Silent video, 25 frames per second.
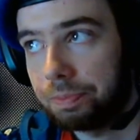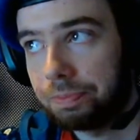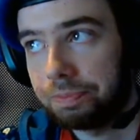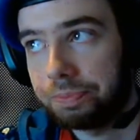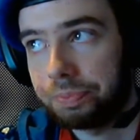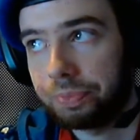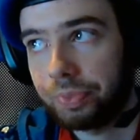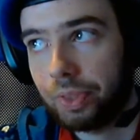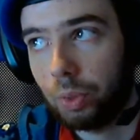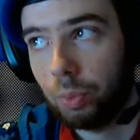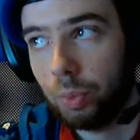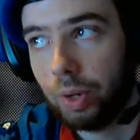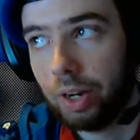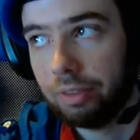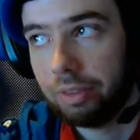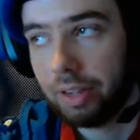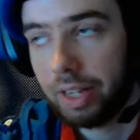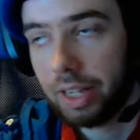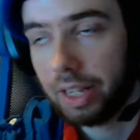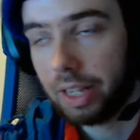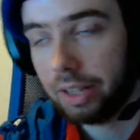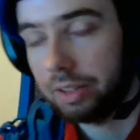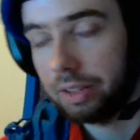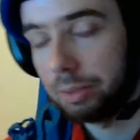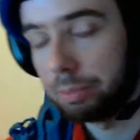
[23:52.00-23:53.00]
What I've
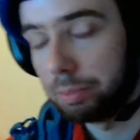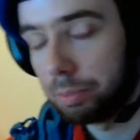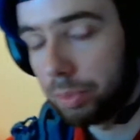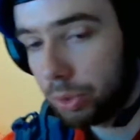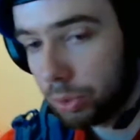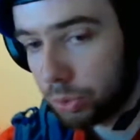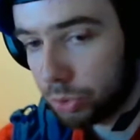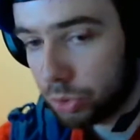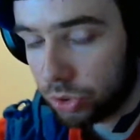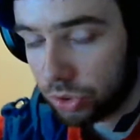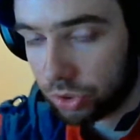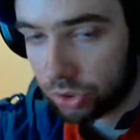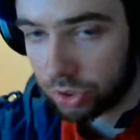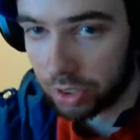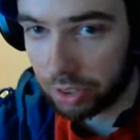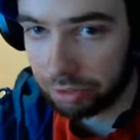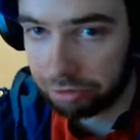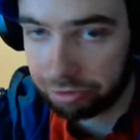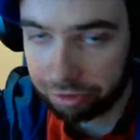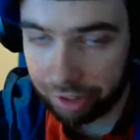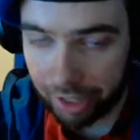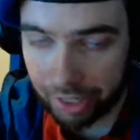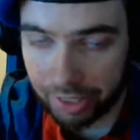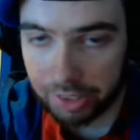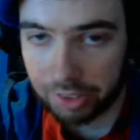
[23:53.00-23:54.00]
had the most
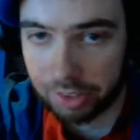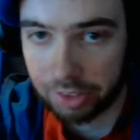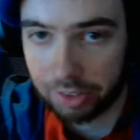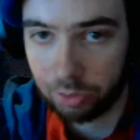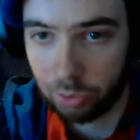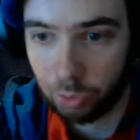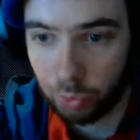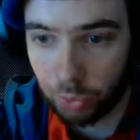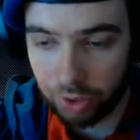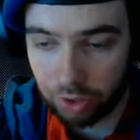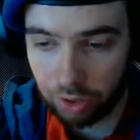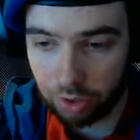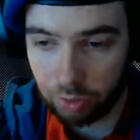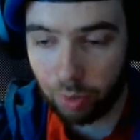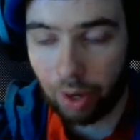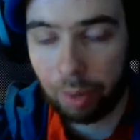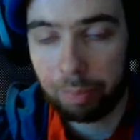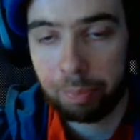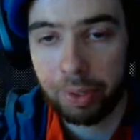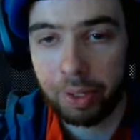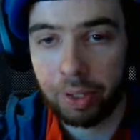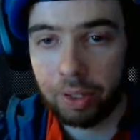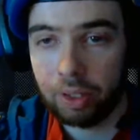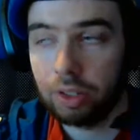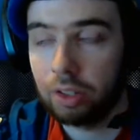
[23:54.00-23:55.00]
effect with this
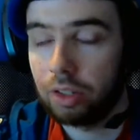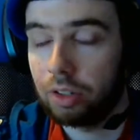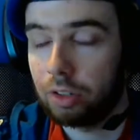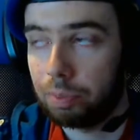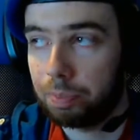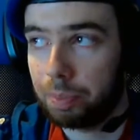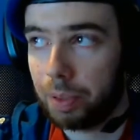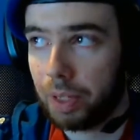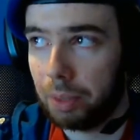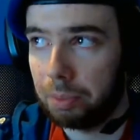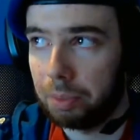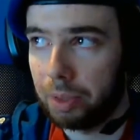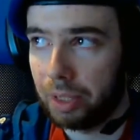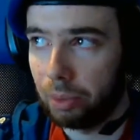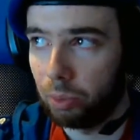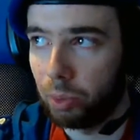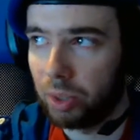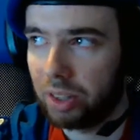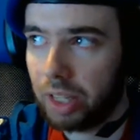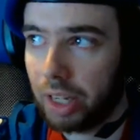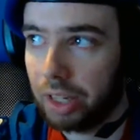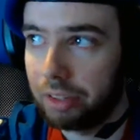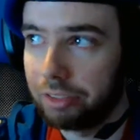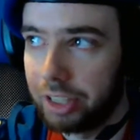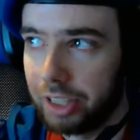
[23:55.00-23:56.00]
weapon is probably with
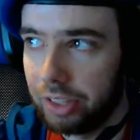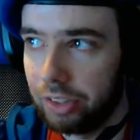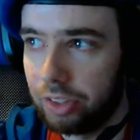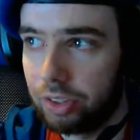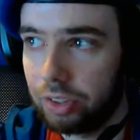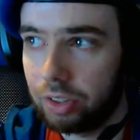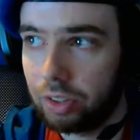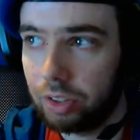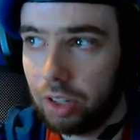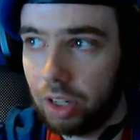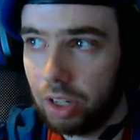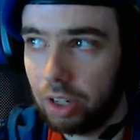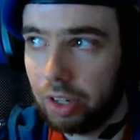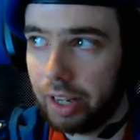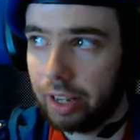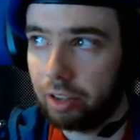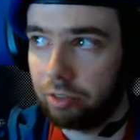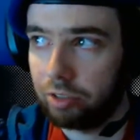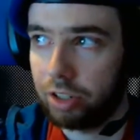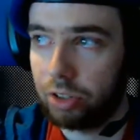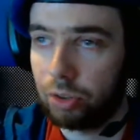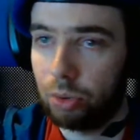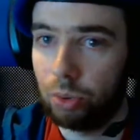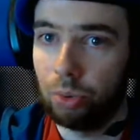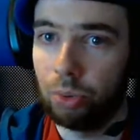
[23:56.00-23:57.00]
heavies. Uh,
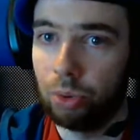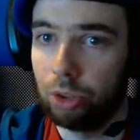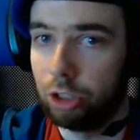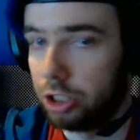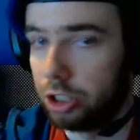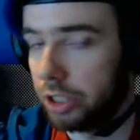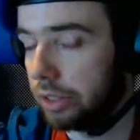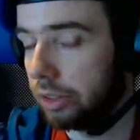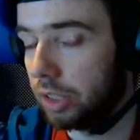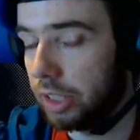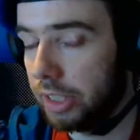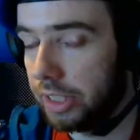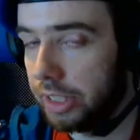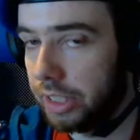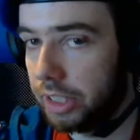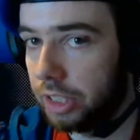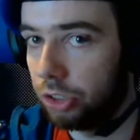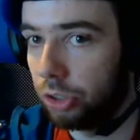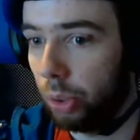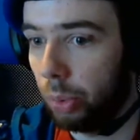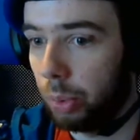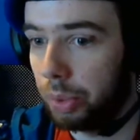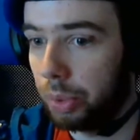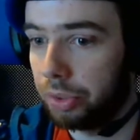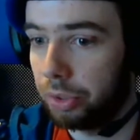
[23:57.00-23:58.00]
heavies who generally know
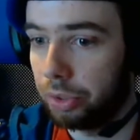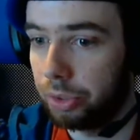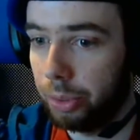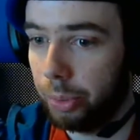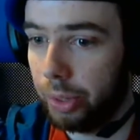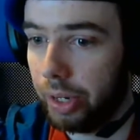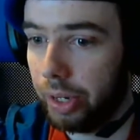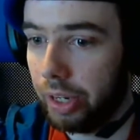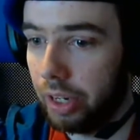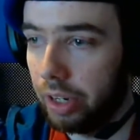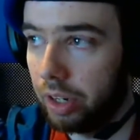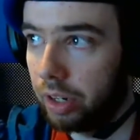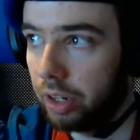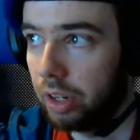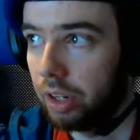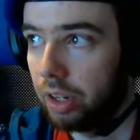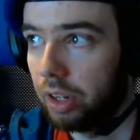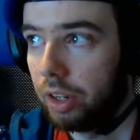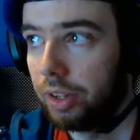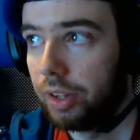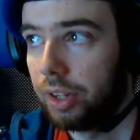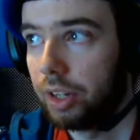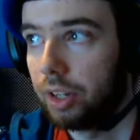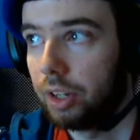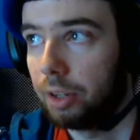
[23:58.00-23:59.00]
what they're doing.
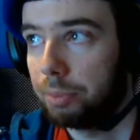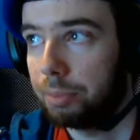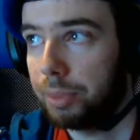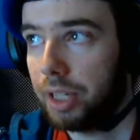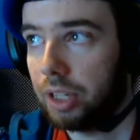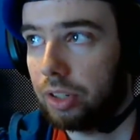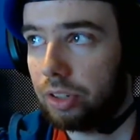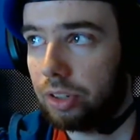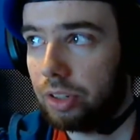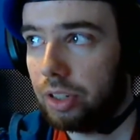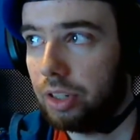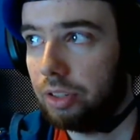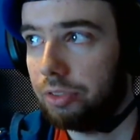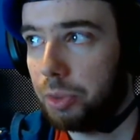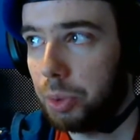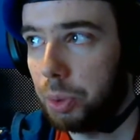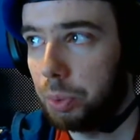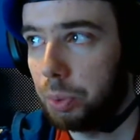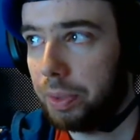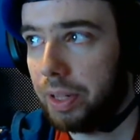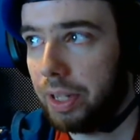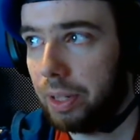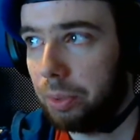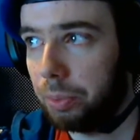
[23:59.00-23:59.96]
Because if you play with the